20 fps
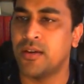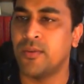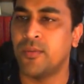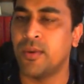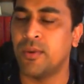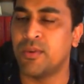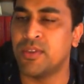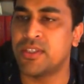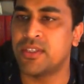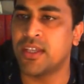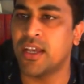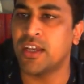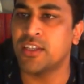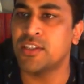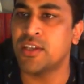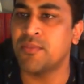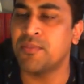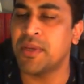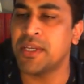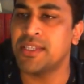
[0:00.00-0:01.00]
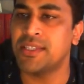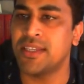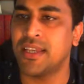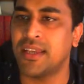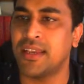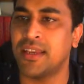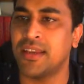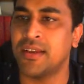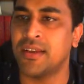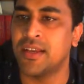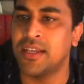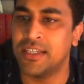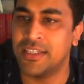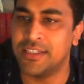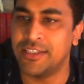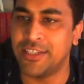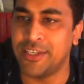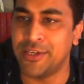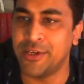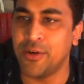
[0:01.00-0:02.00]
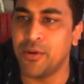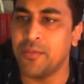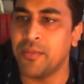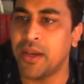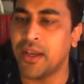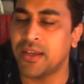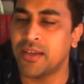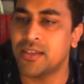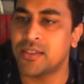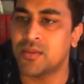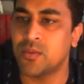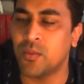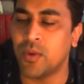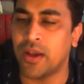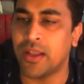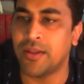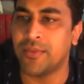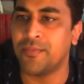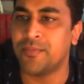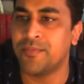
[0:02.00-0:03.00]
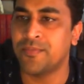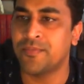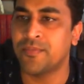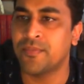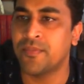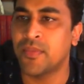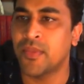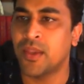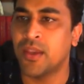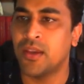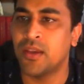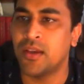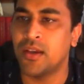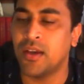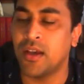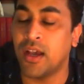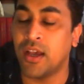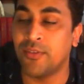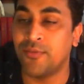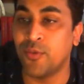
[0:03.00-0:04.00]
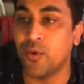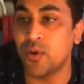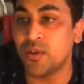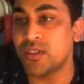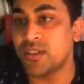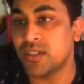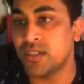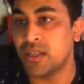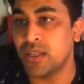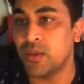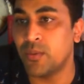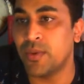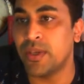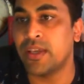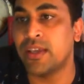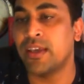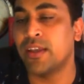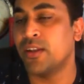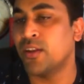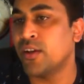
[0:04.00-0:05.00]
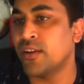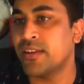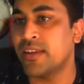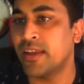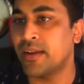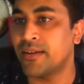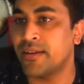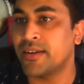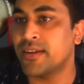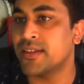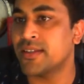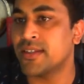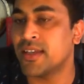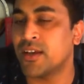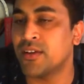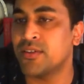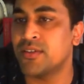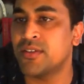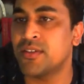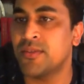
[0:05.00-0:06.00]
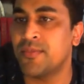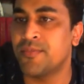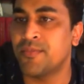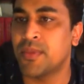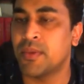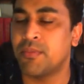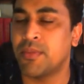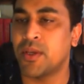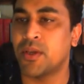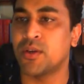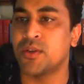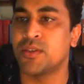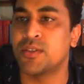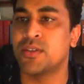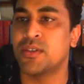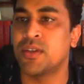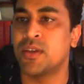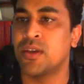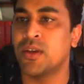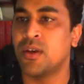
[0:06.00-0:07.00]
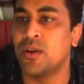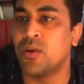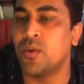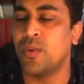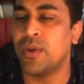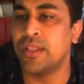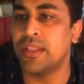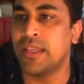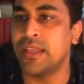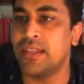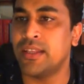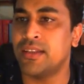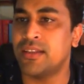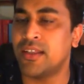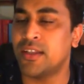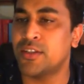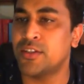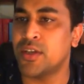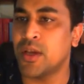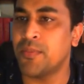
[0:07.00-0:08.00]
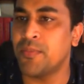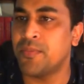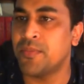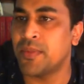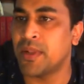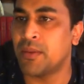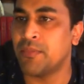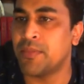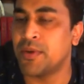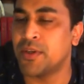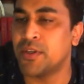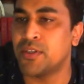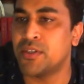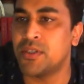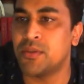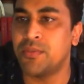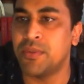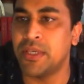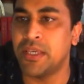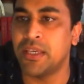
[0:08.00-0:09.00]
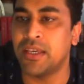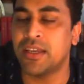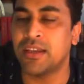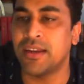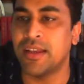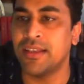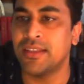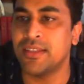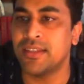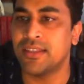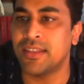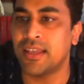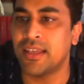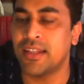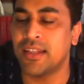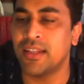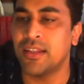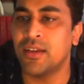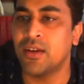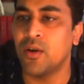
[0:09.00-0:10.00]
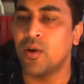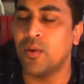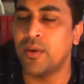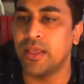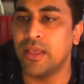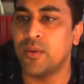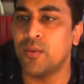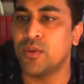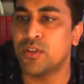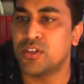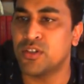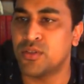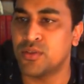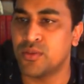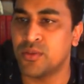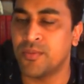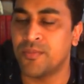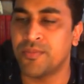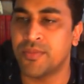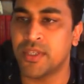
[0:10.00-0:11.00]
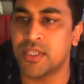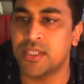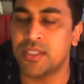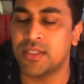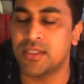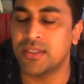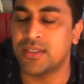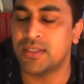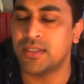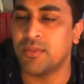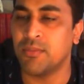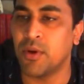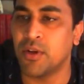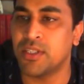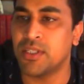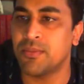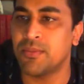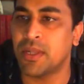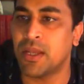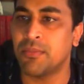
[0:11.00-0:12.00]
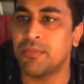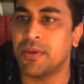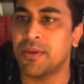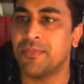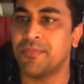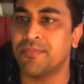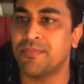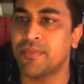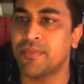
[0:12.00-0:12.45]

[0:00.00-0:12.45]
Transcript: We would start off by saying 0 minus 1. Unfortunately, we cannot carry this out because we need the top number to be greater than or equal to the bottom number.